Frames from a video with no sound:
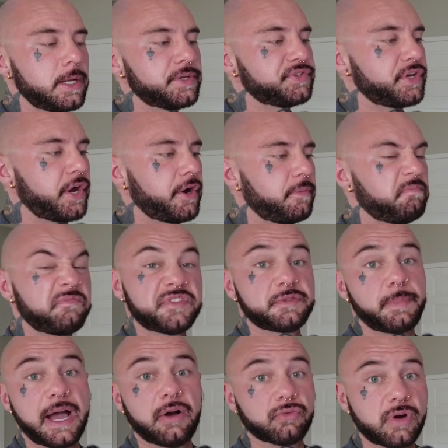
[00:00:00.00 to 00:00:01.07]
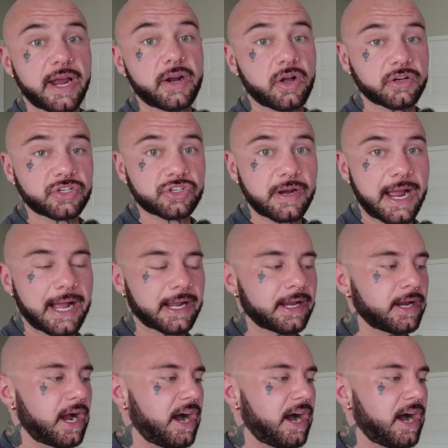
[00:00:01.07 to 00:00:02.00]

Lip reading: So it's about right on track.